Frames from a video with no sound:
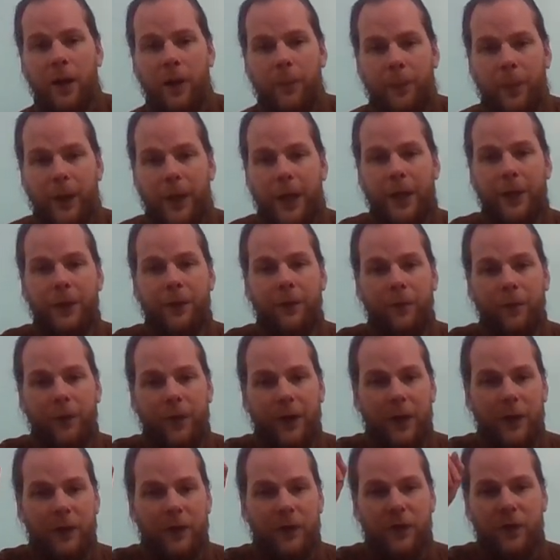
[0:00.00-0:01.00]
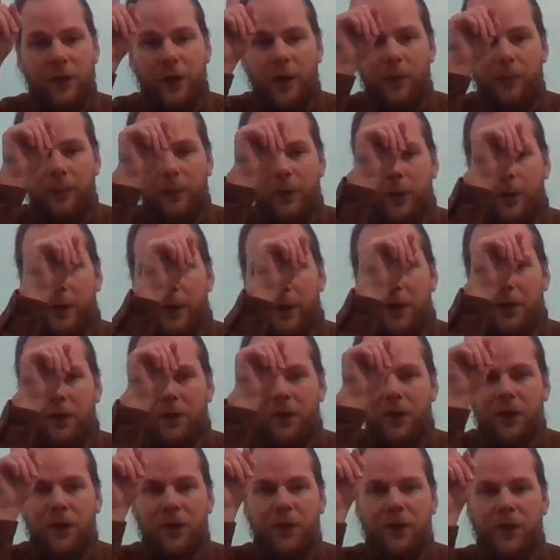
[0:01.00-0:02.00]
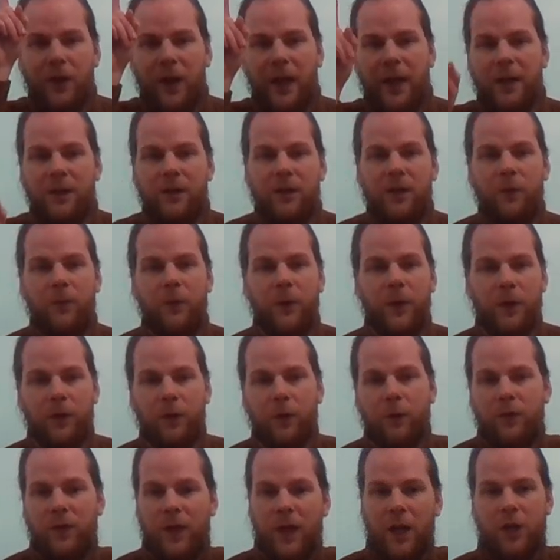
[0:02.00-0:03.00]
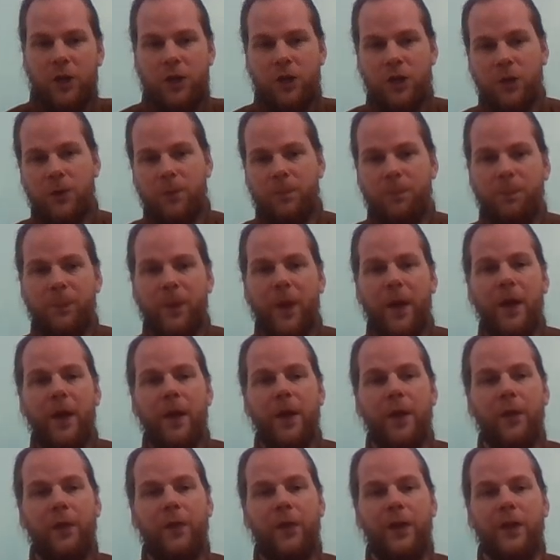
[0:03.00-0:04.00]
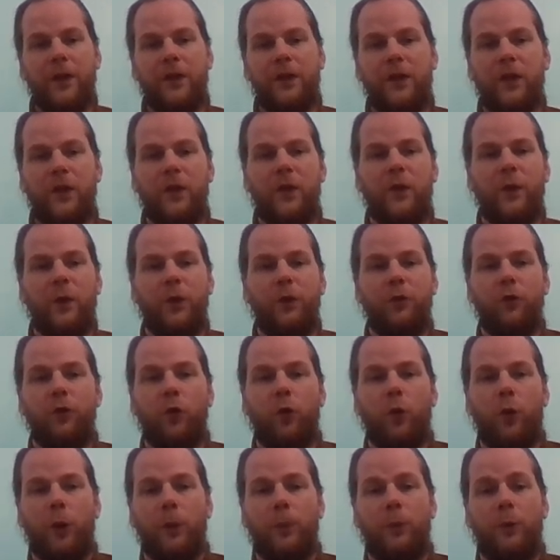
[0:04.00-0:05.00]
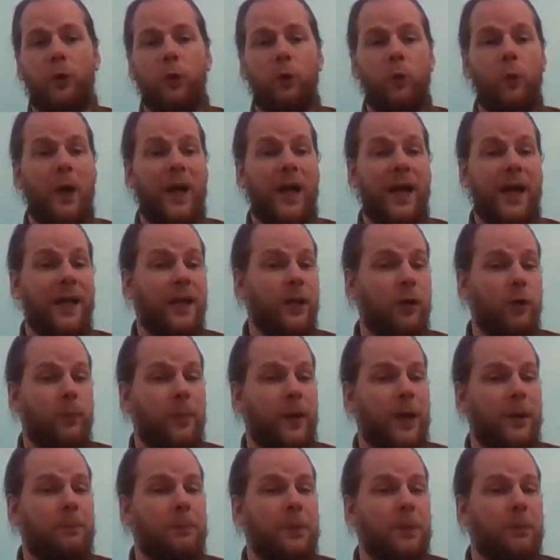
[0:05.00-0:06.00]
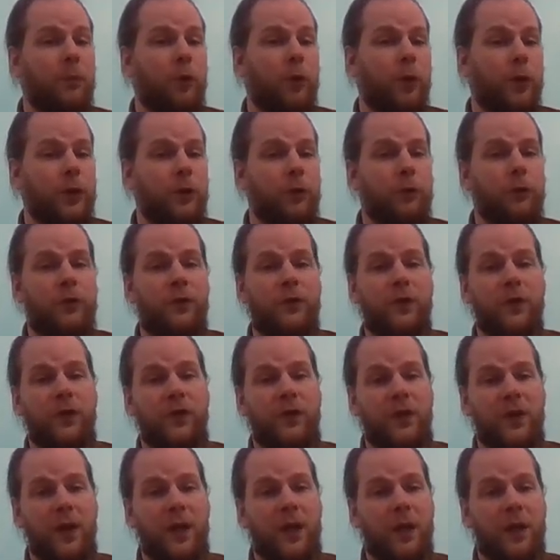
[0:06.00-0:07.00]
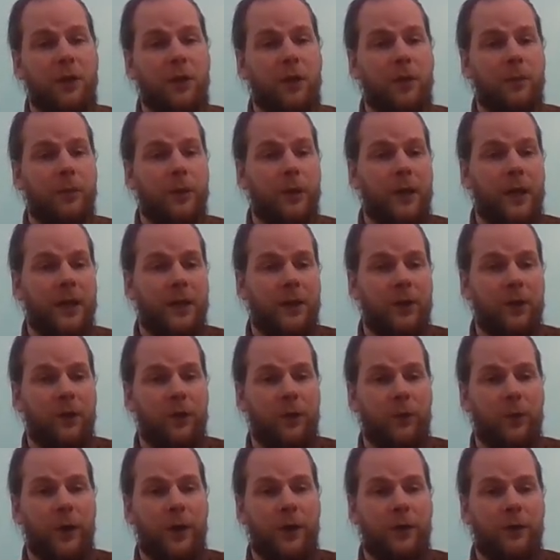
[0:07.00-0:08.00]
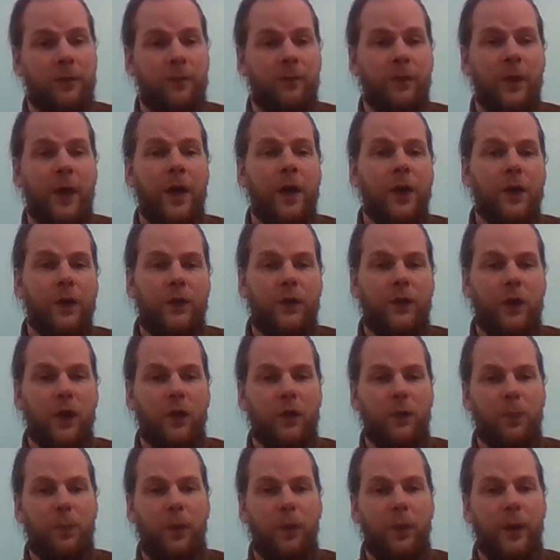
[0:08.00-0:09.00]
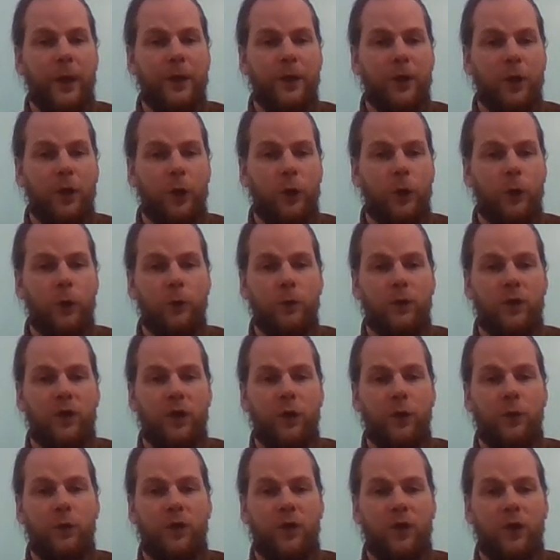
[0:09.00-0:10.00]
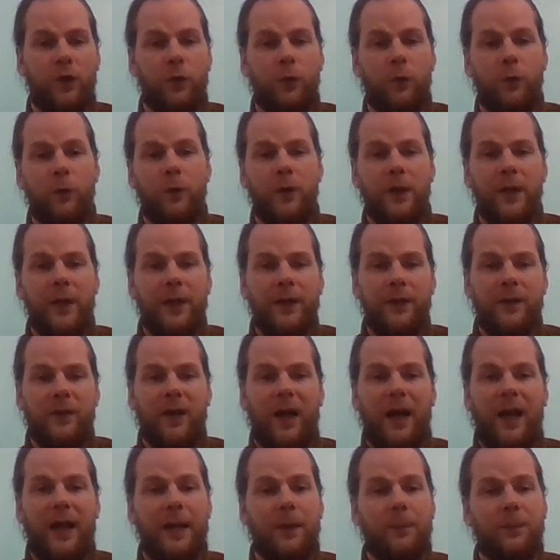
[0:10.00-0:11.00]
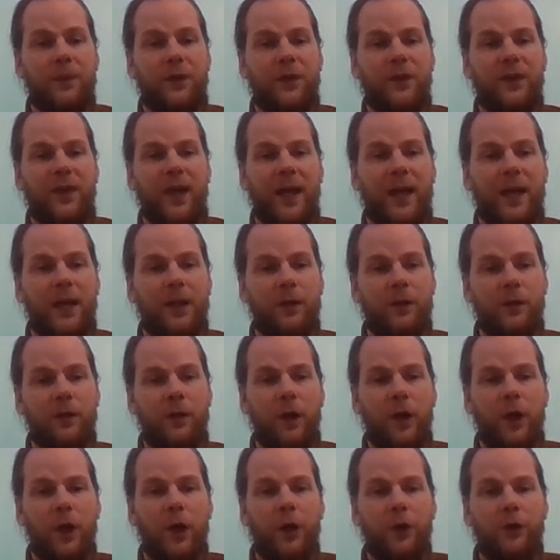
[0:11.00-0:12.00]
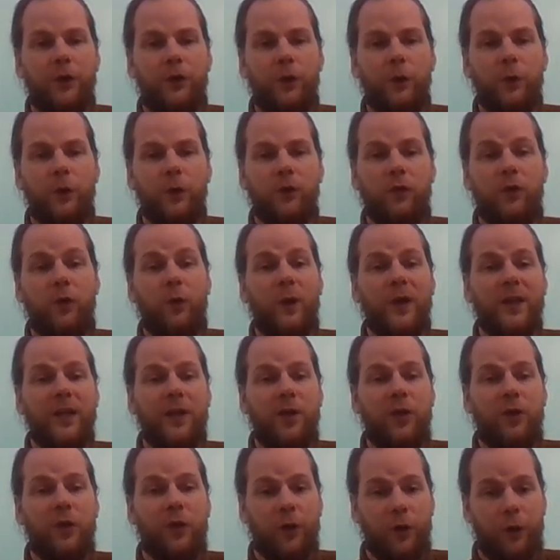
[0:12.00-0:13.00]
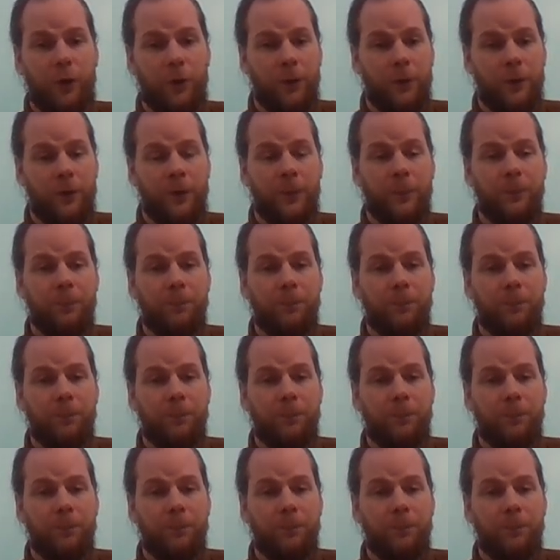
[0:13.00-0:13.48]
but this number is in scientific notation. This is the normal way. You might be more used to seeing a number like this written. 6.022 times 10 to the 23rd.